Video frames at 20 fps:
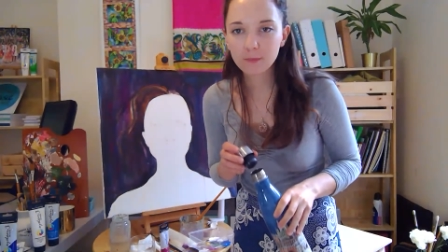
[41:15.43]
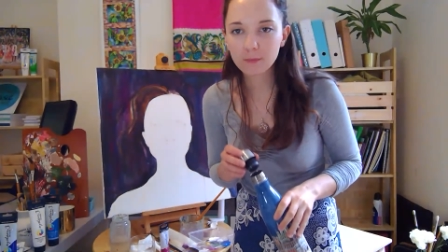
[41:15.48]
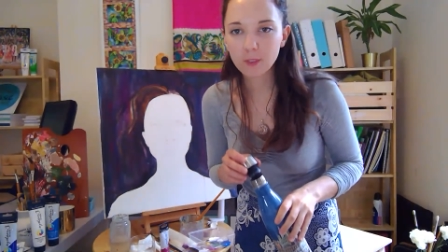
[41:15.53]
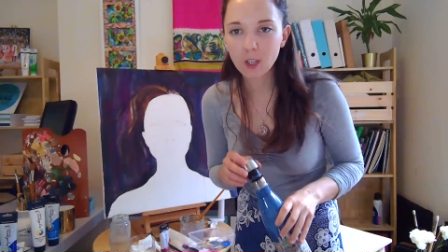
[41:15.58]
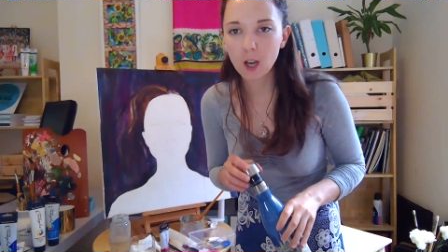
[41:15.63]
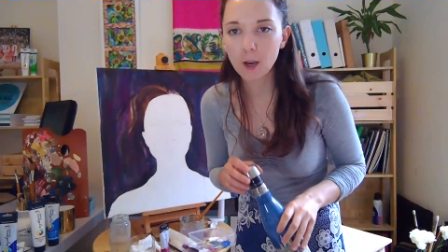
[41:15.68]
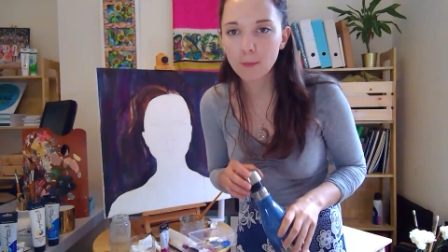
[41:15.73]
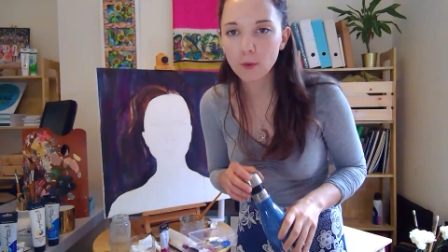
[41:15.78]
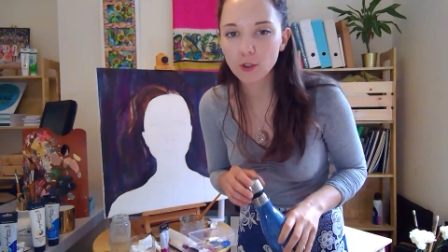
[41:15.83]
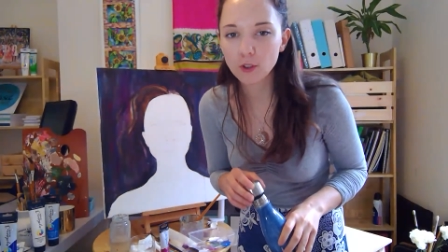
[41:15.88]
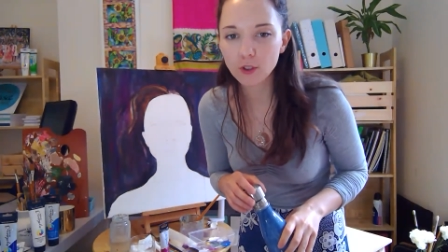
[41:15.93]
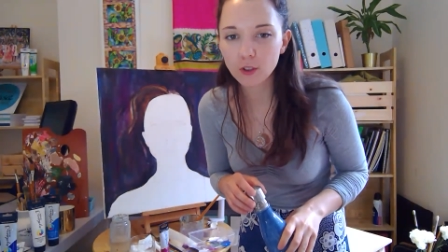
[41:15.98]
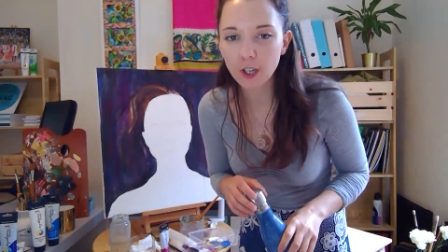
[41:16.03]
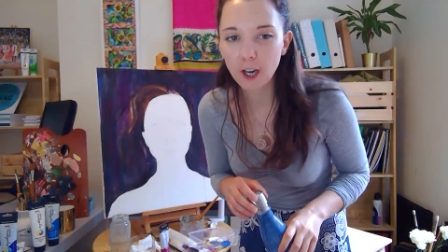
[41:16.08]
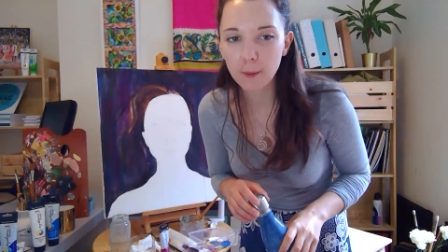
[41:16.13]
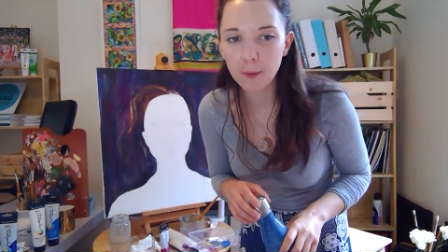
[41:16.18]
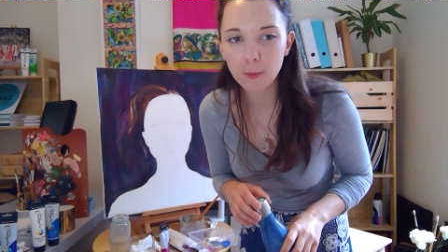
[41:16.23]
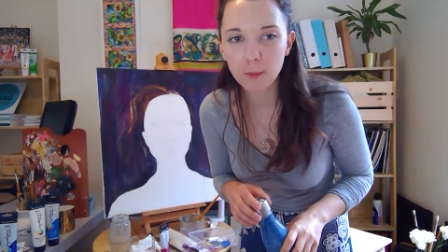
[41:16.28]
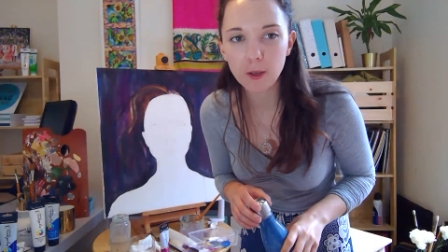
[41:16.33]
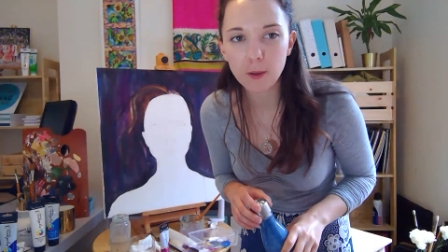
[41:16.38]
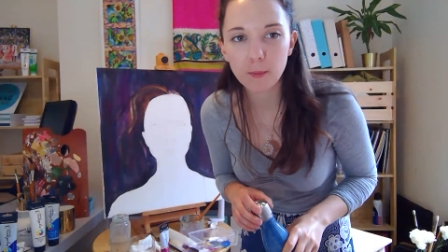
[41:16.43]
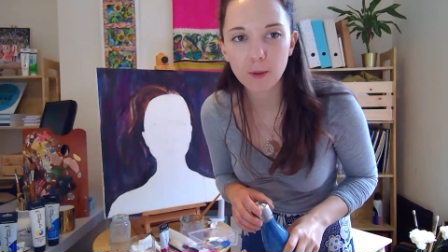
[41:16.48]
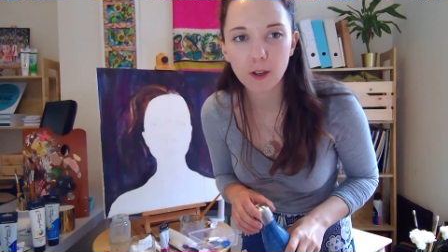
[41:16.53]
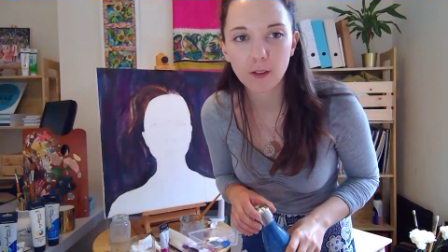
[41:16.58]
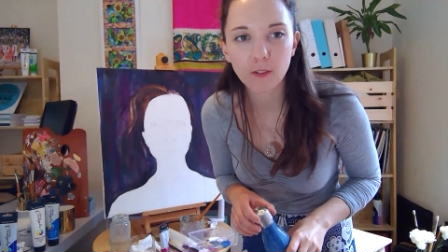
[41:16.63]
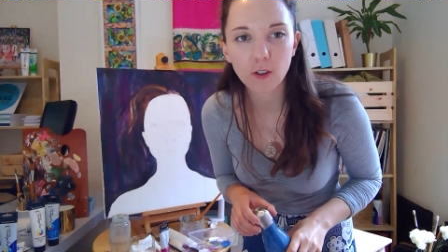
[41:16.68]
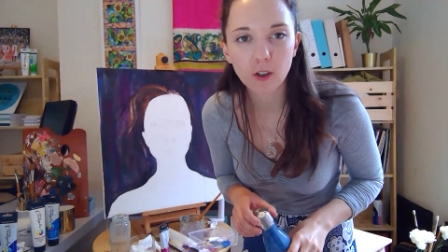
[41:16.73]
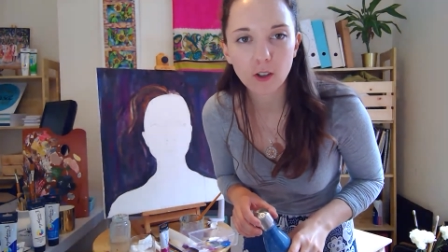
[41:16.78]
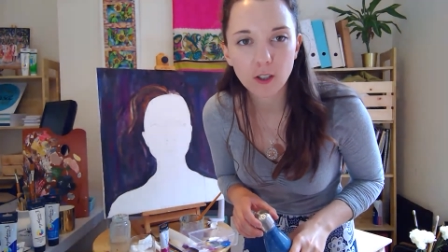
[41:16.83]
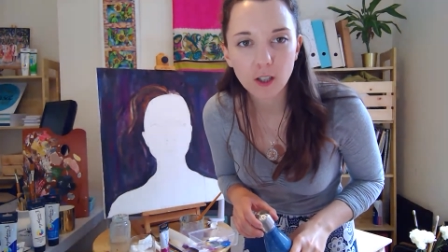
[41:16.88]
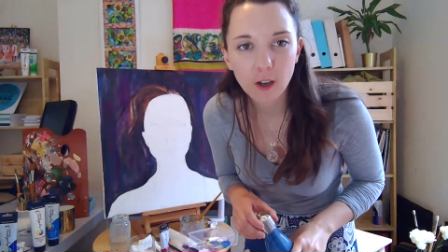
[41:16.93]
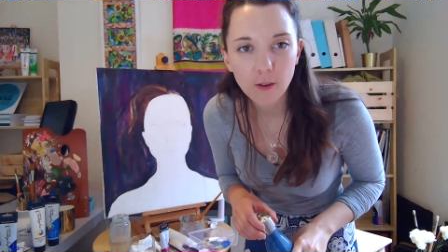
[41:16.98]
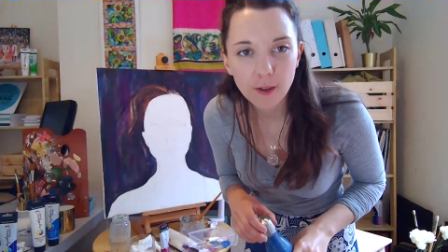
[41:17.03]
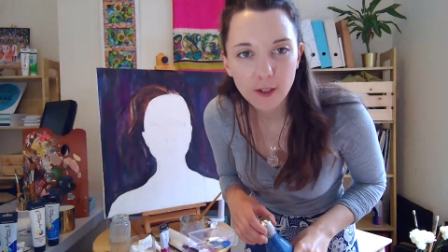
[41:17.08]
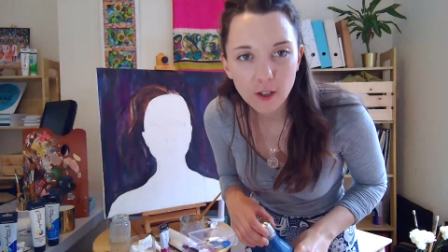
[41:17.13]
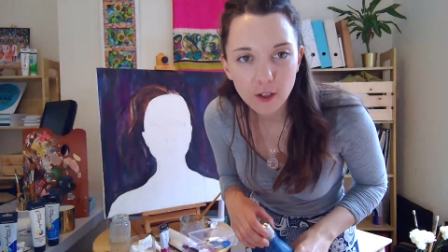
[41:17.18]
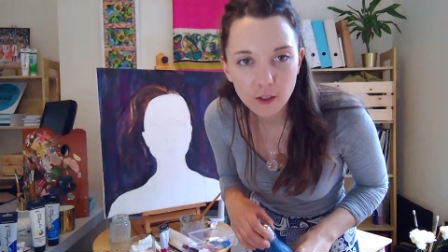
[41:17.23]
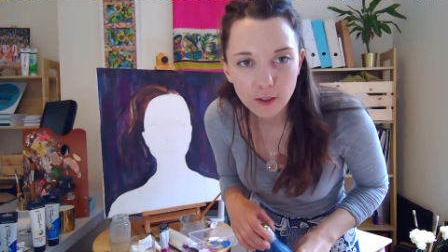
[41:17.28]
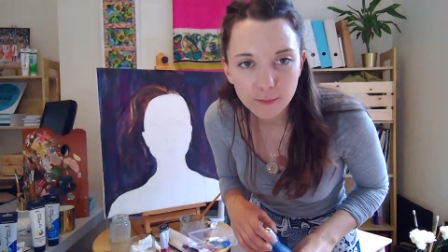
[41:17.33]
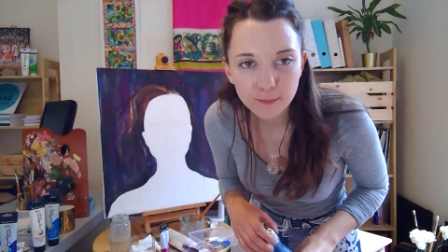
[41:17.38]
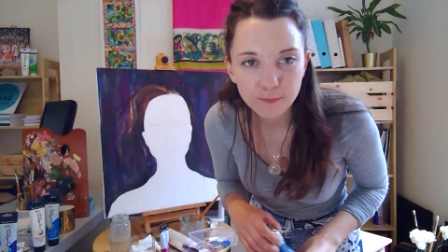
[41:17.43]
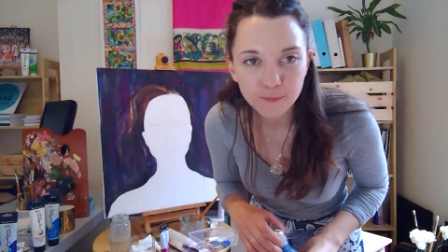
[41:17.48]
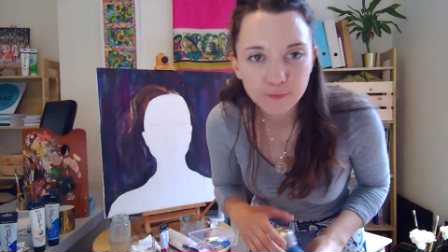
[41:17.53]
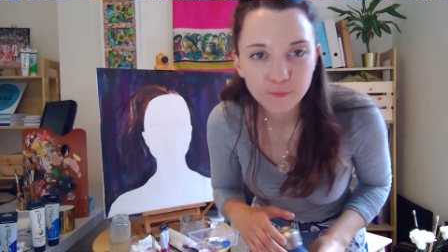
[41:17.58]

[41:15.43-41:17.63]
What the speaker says: I'm not sure how many people I've got going on.